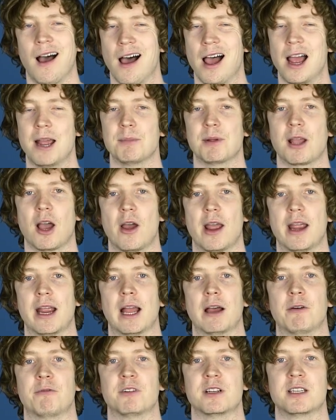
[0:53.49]
I'm
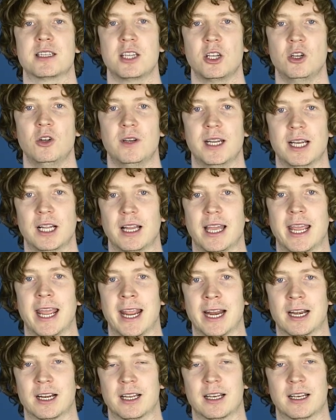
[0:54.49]
going for 2 0
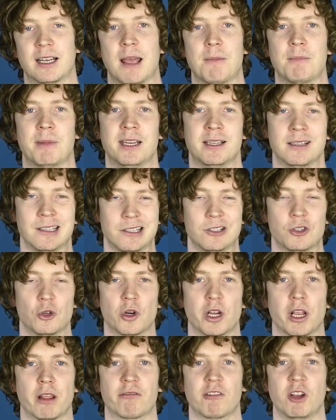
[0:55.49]
England. Let me
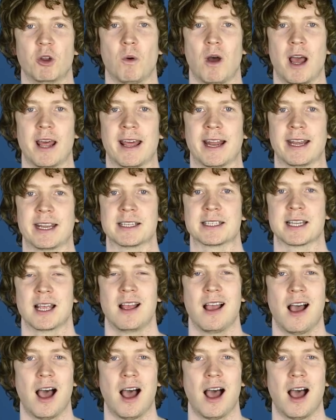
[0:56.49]
talk you through why that is.